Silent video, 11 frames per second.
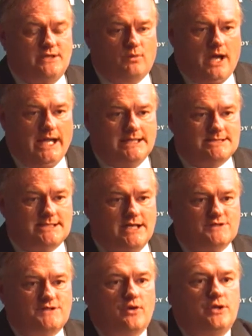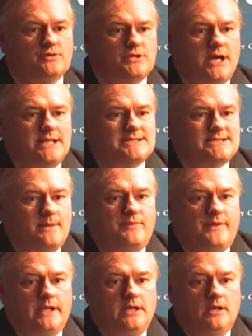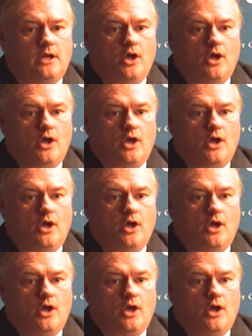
rights. And so Utah did something